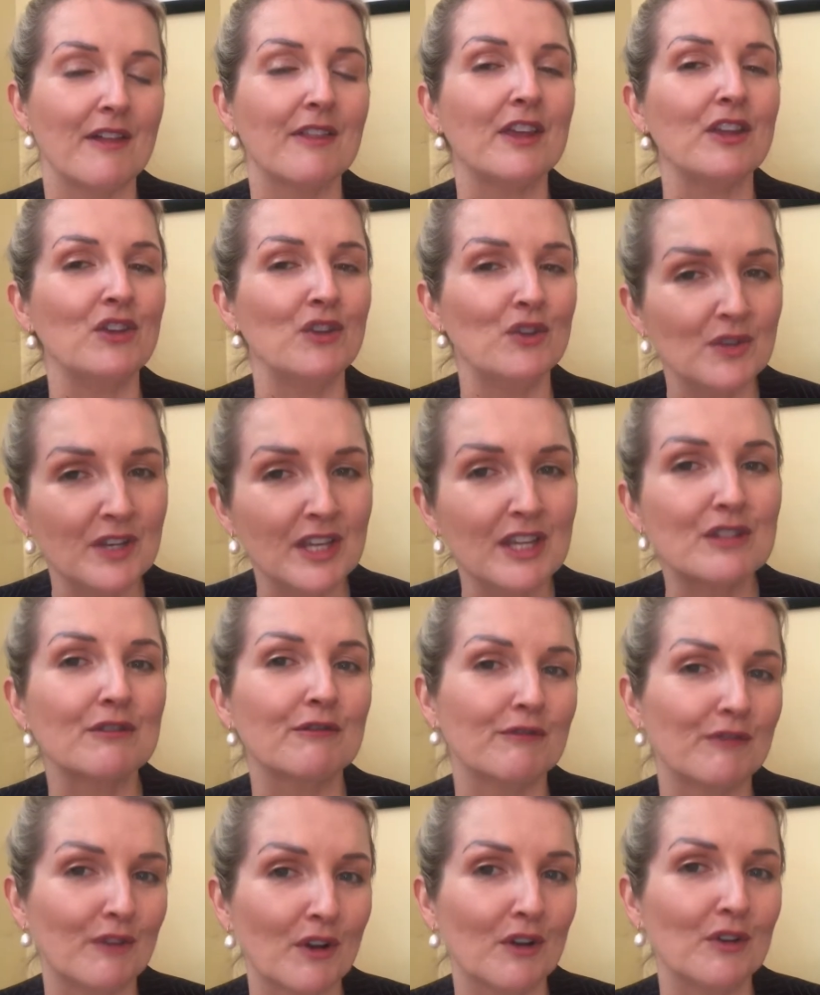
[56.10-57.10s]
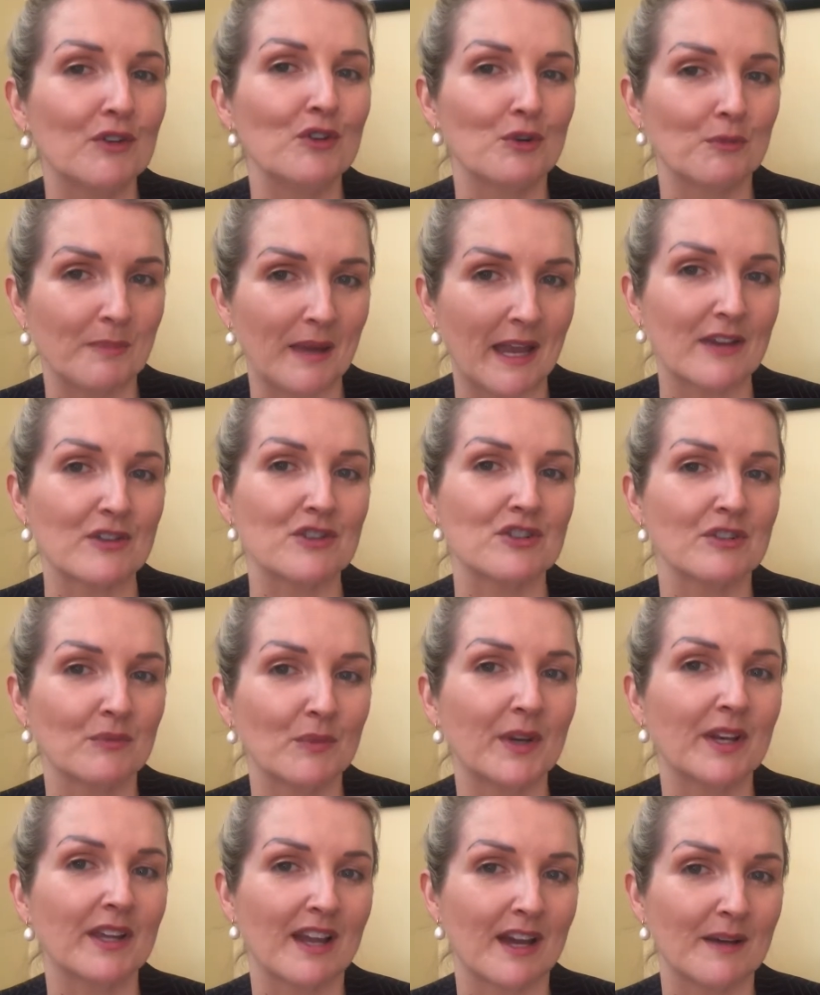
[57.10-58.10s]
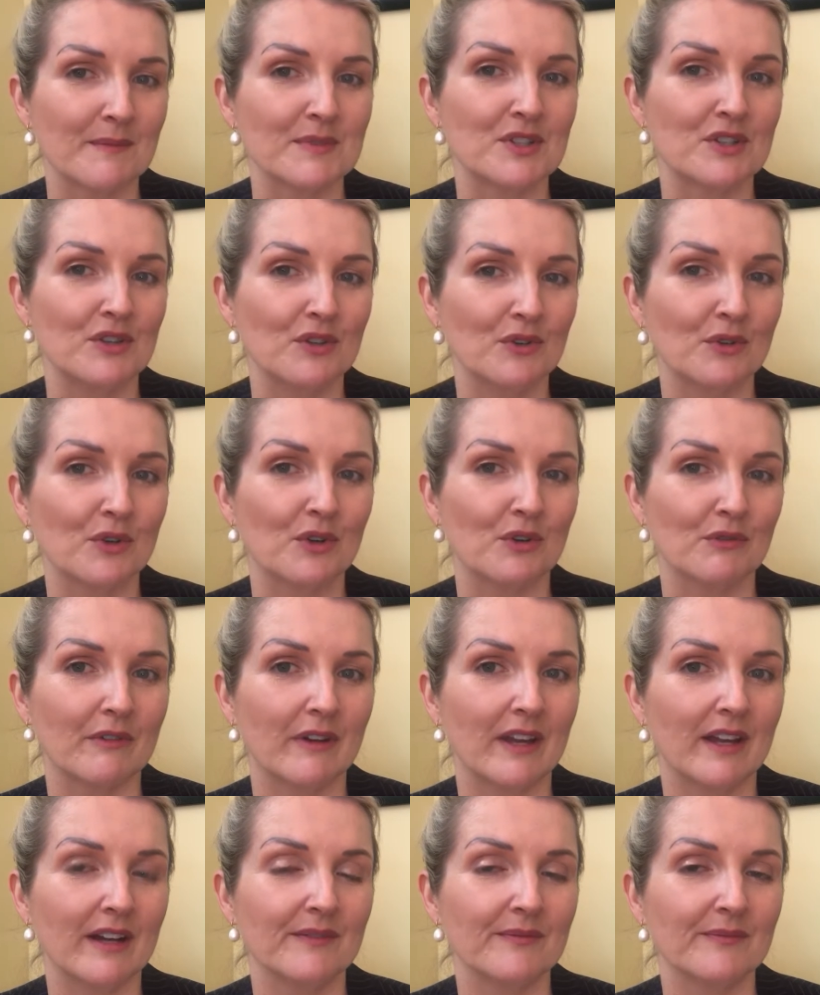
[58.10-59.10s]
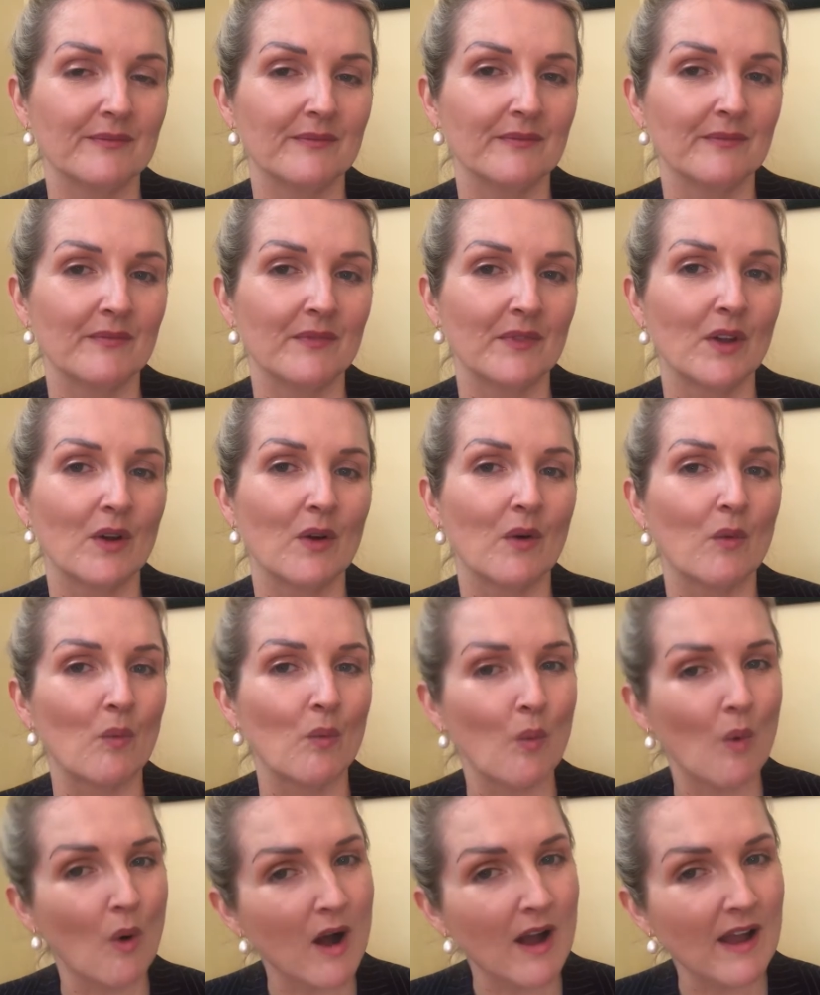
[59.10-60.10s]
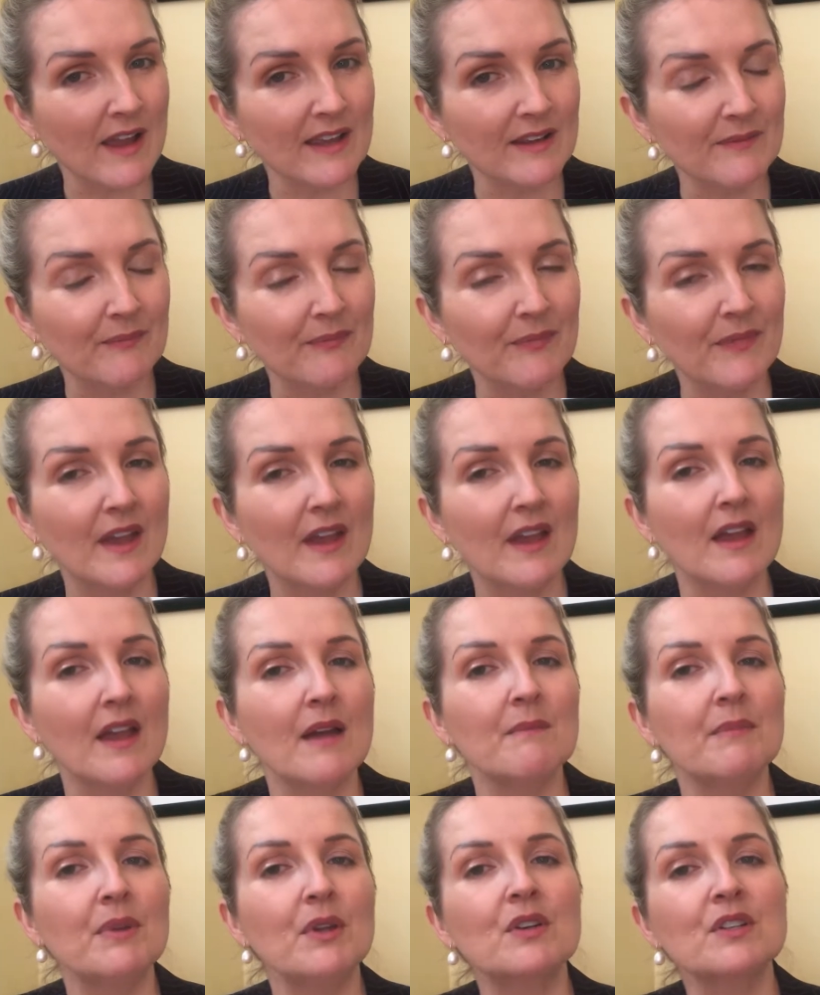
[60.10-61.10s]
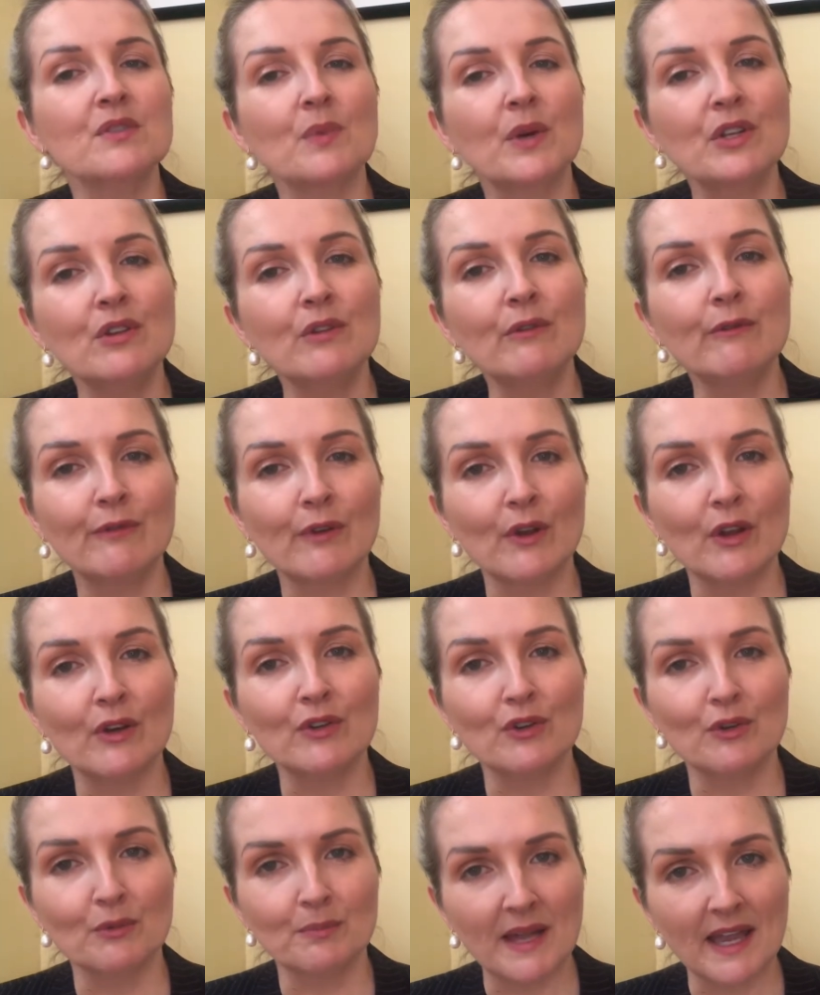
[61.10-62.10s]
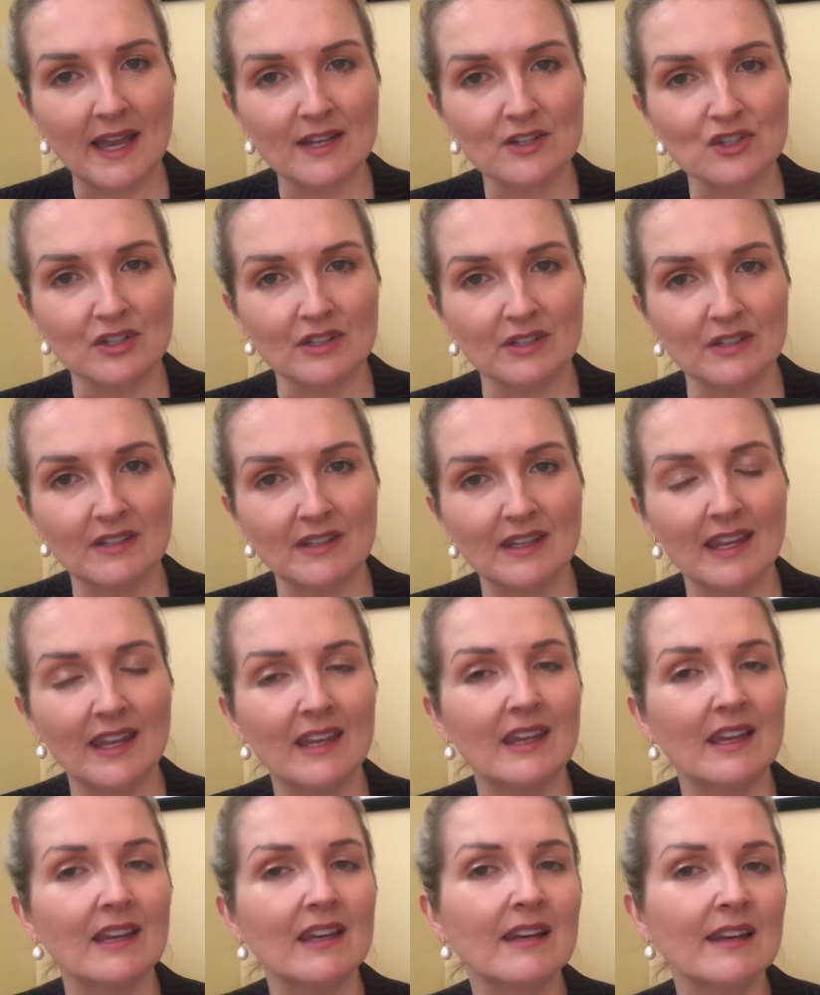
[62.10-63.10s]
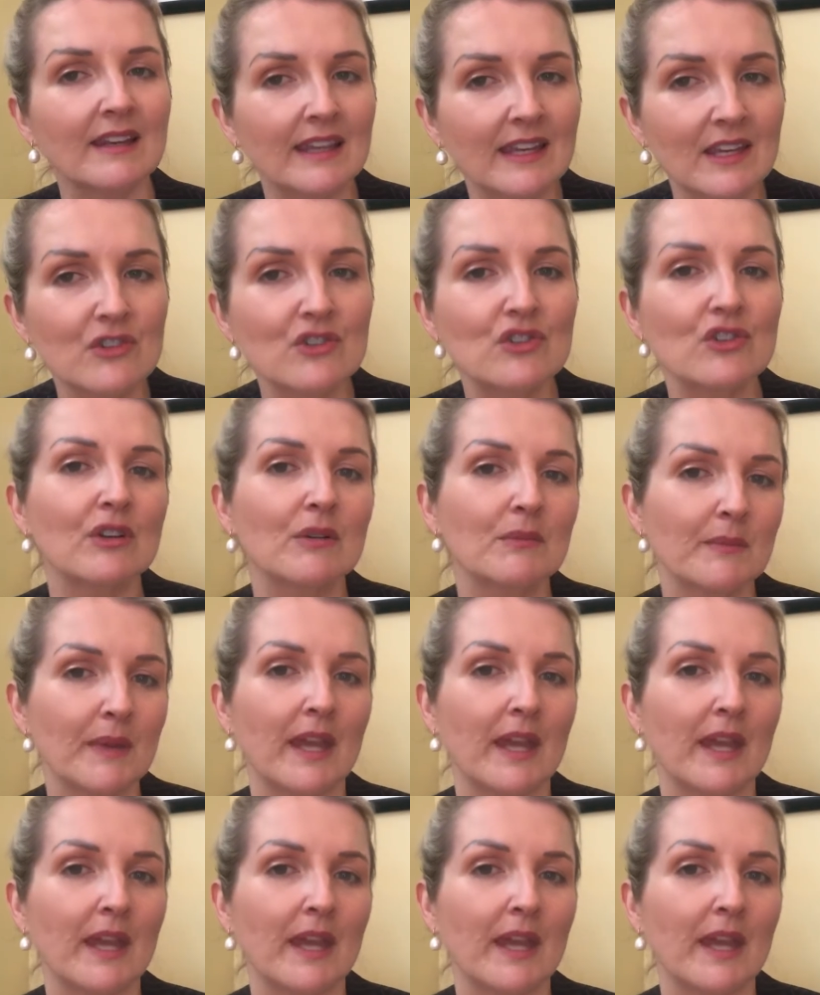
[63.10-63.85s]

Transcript: that you need to follow your passion when it comes to your career. Why? Because when you follow your passion, it can lead you to